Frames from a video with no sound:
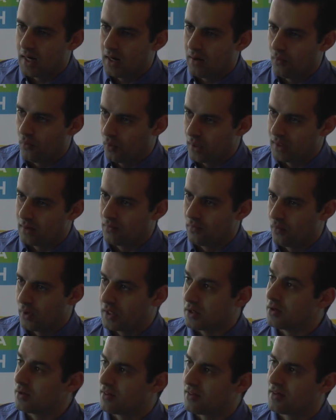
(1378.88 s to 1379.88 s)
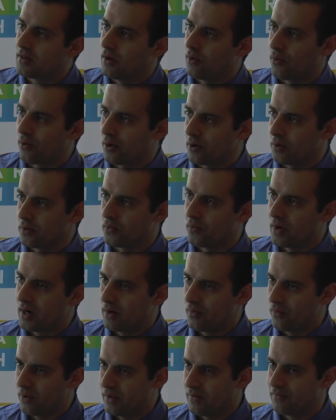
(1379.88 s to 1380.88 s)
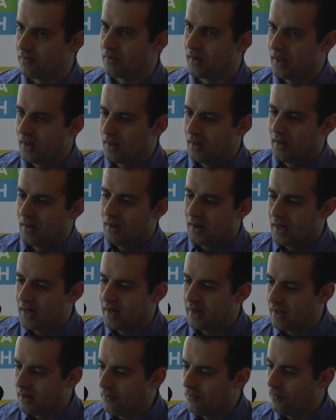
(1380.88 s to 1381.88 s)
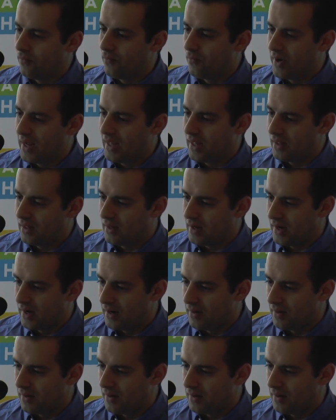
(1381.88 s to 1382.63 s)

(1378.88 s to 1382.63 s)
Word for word: we could see a world where we've, in a way,